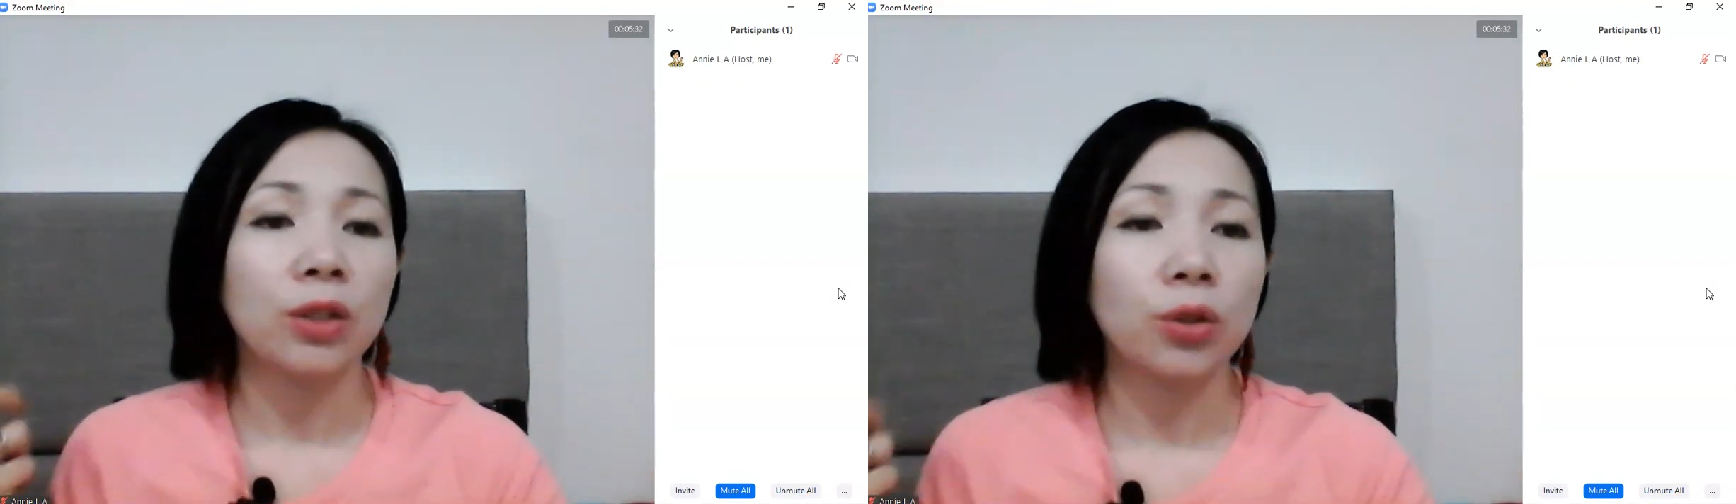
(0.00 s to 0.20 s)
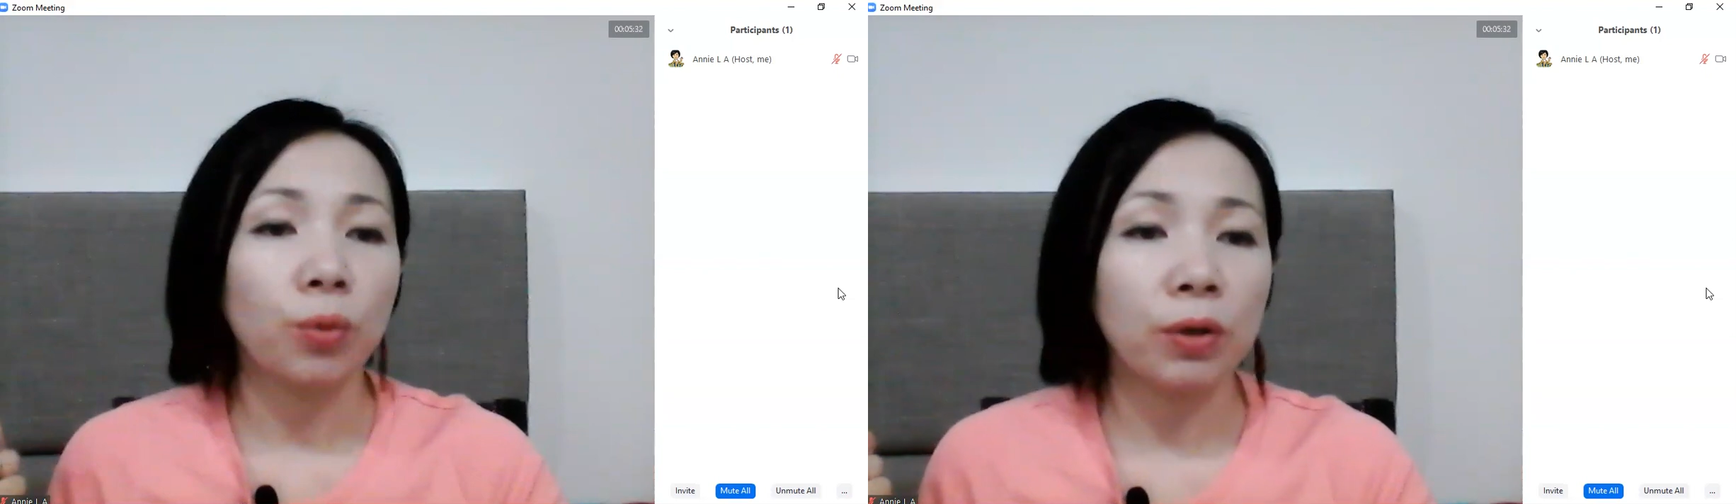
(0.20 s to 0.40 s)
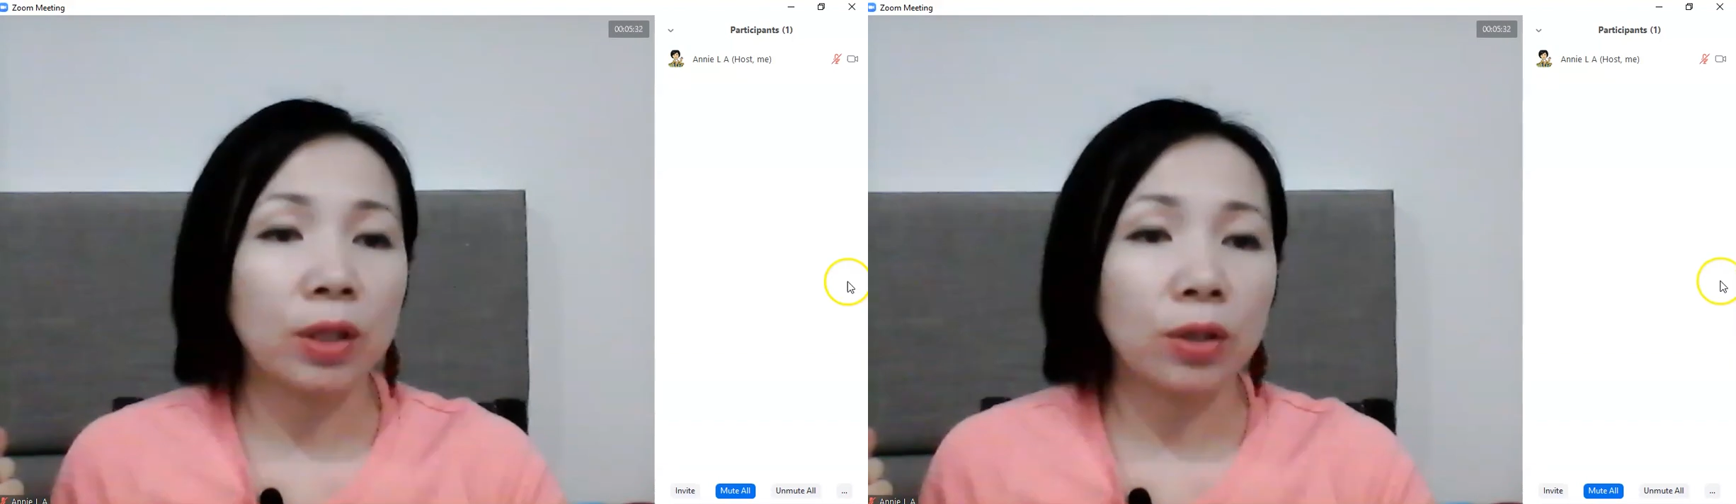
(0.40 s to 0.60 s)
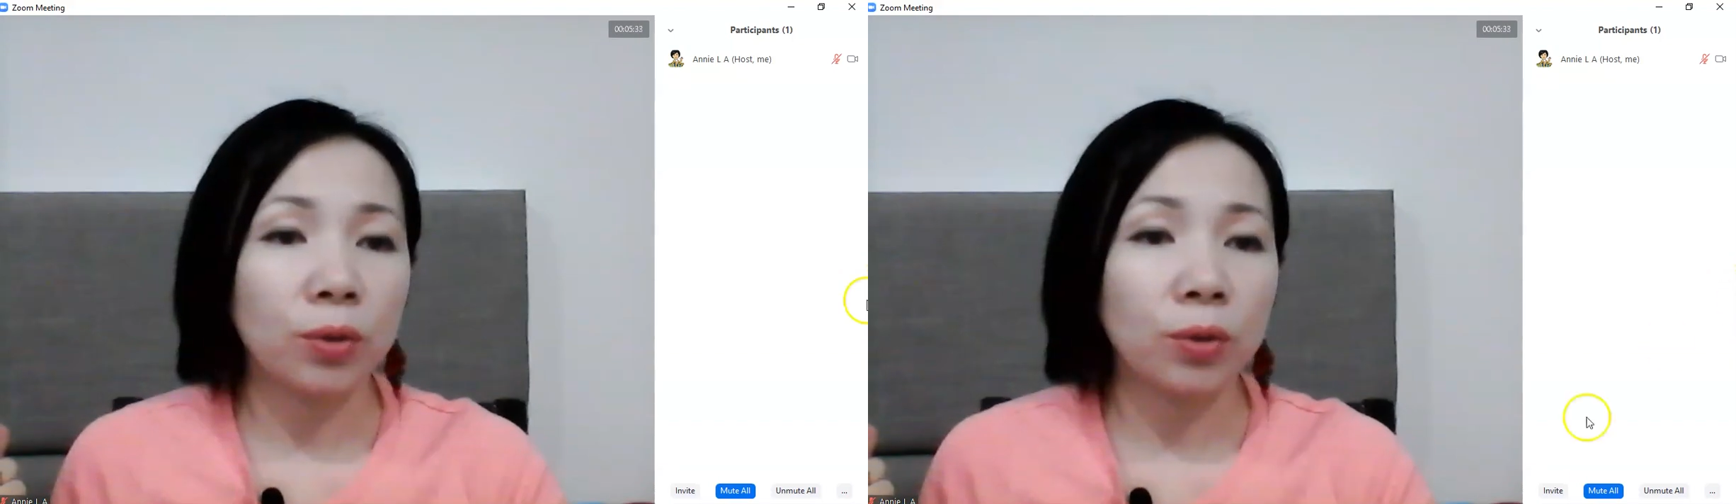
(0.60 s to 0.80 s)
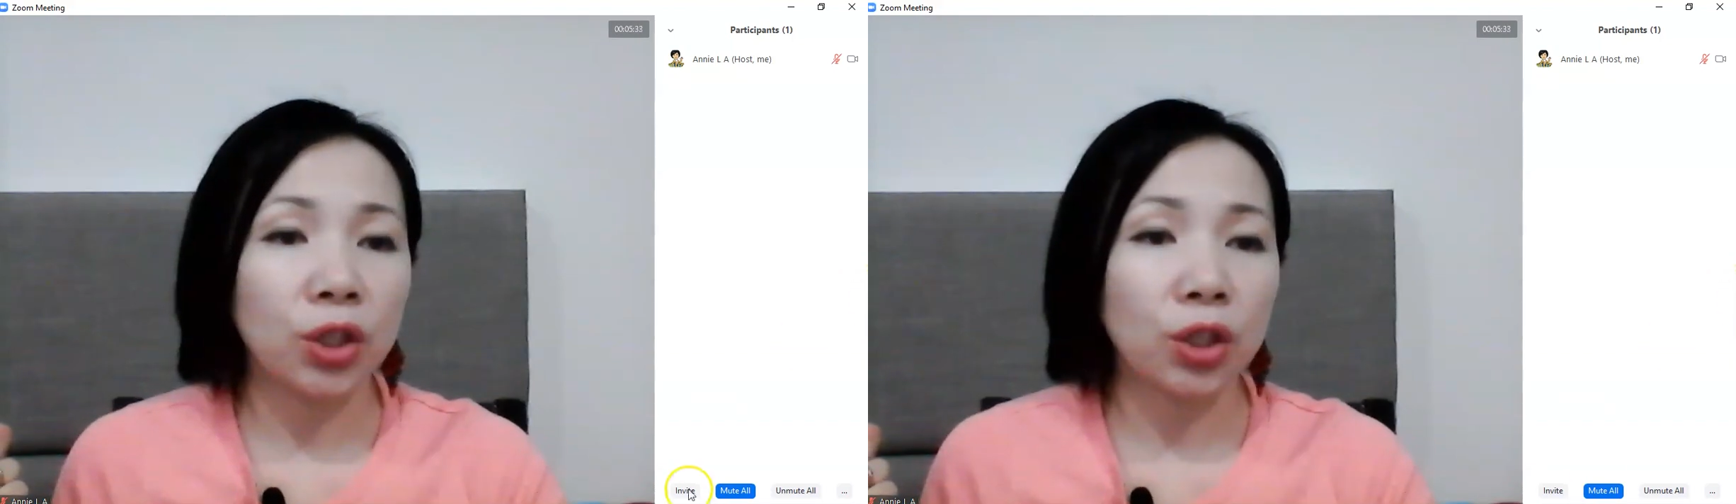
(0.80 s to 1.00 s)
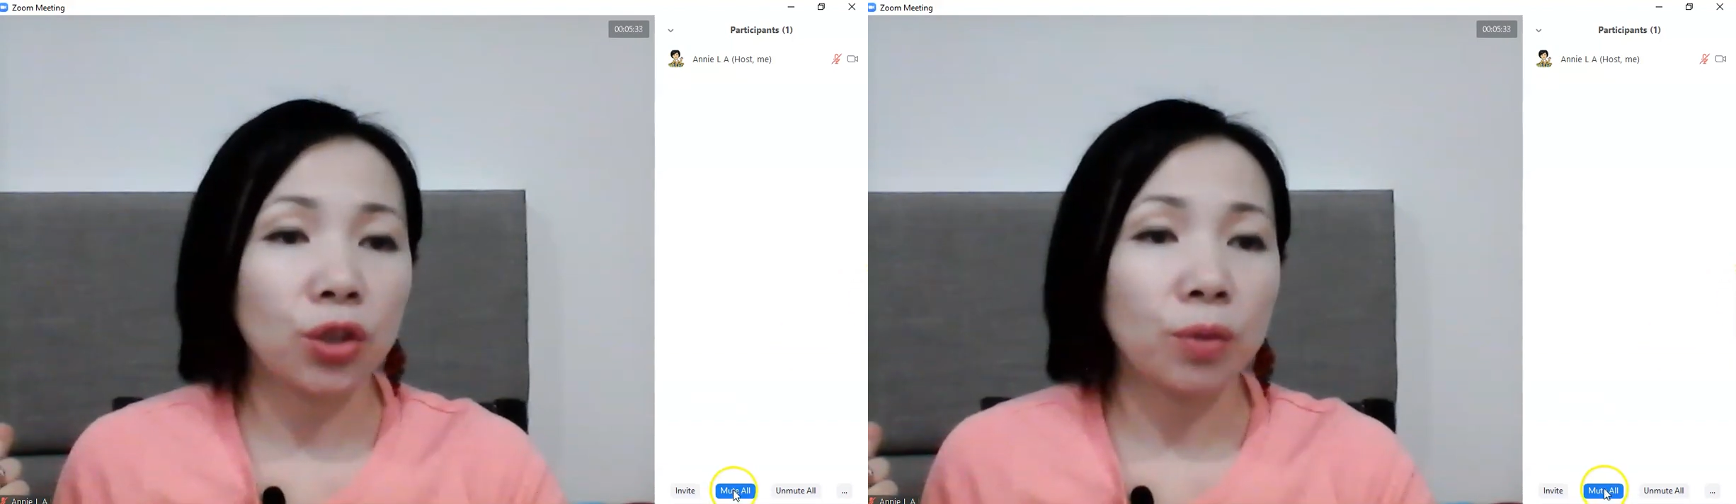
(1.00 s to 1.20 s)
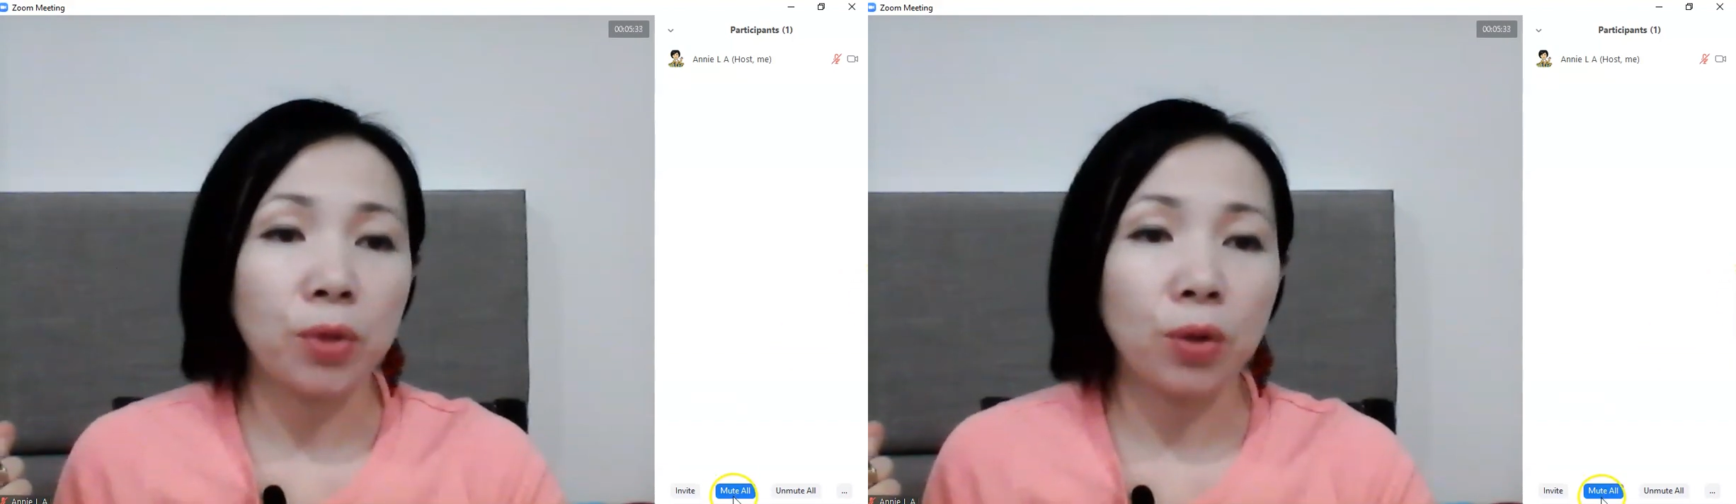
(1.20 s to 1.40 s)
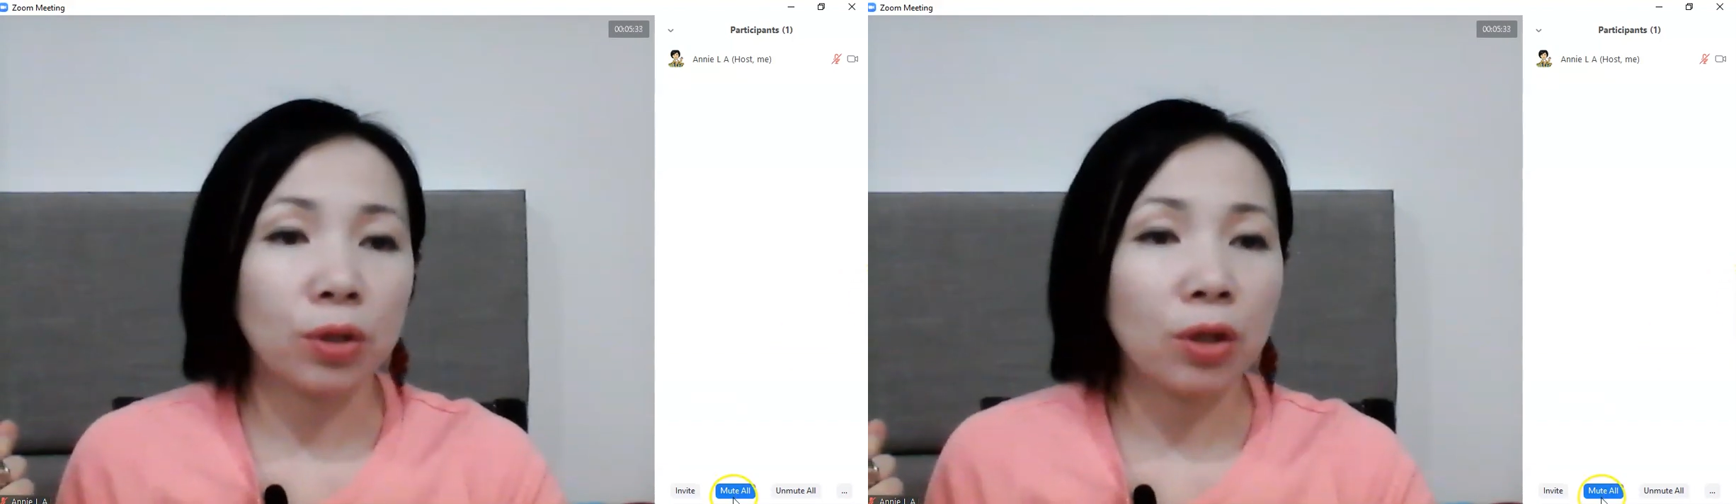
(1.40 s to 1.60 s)
So what you can do is just
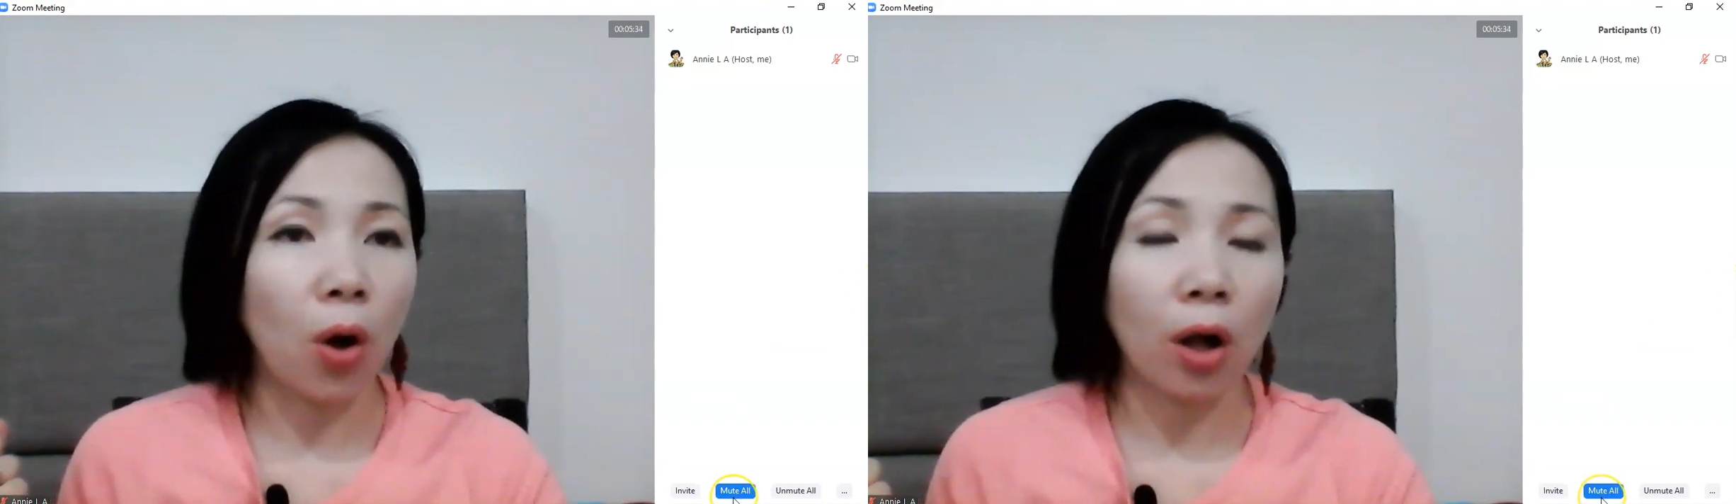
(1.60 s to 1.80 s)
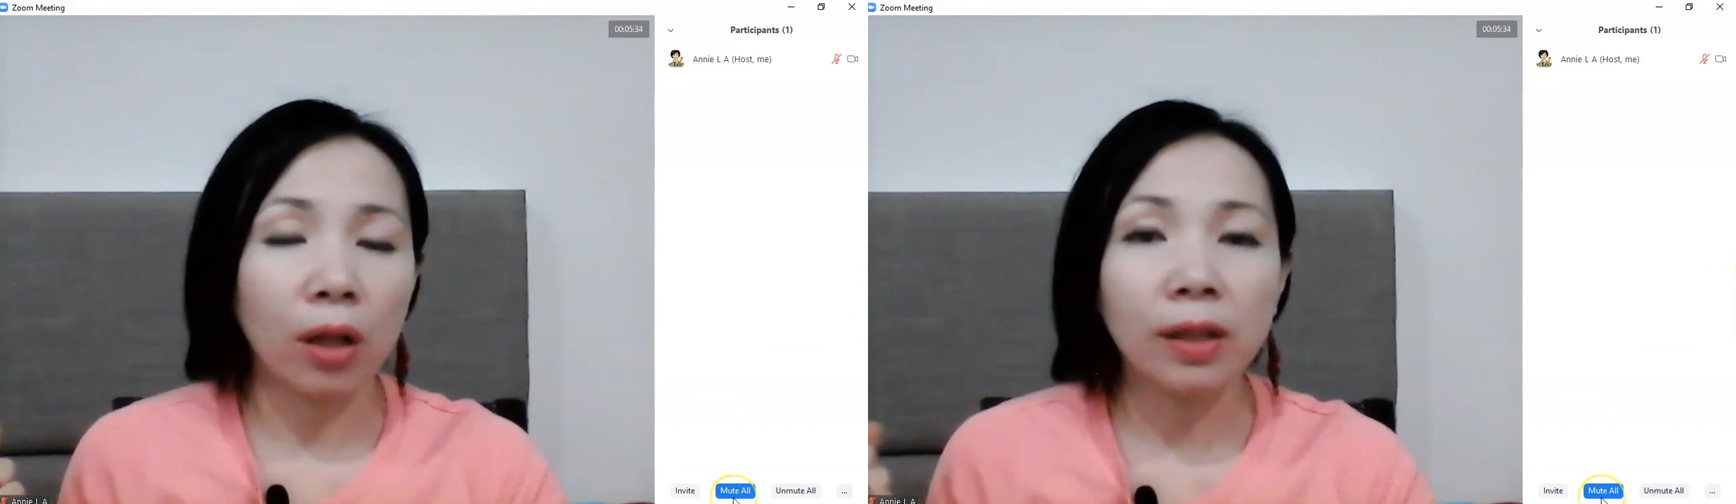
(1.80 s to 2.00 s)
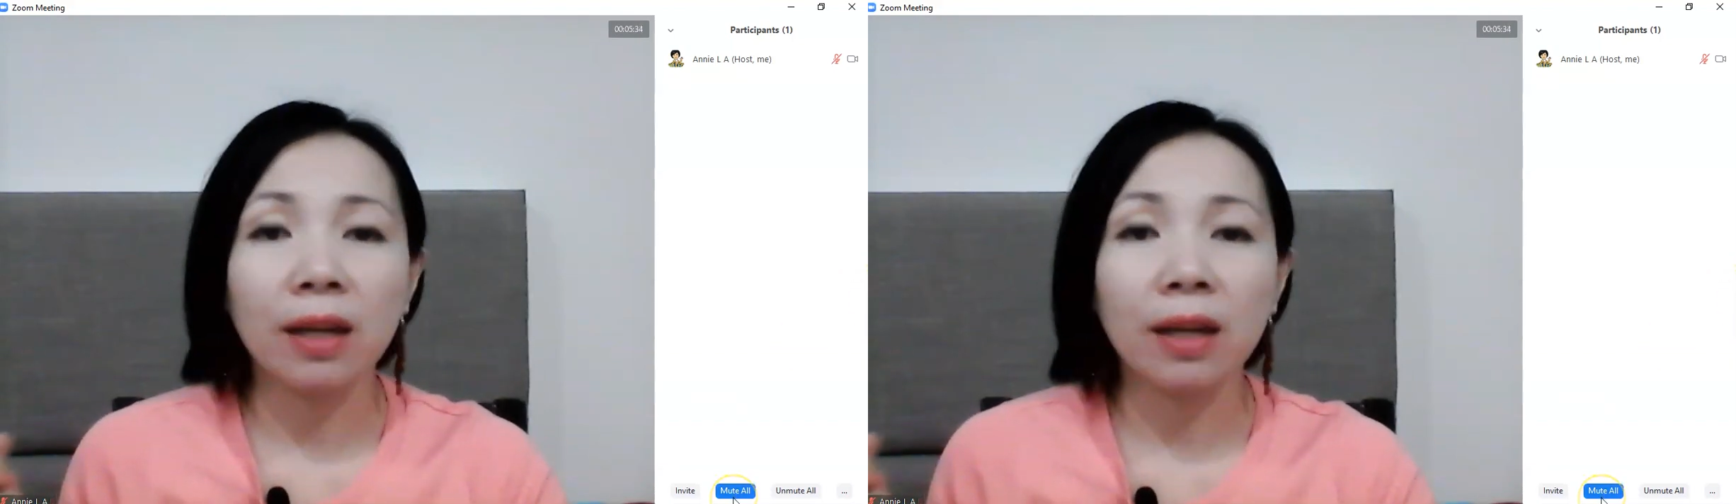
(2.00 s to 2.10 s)
mute all.